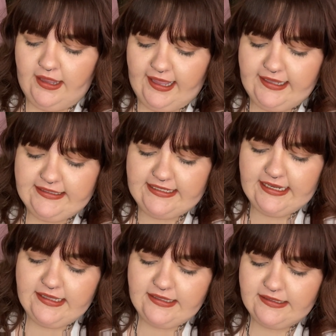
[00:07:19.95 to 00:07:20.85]

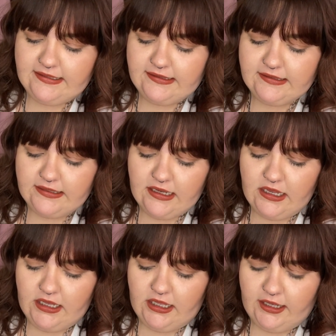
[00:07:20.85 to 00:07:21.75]
intense
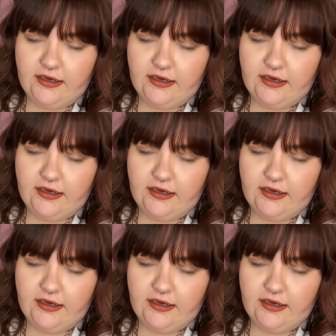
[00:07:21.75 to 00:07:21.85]
kind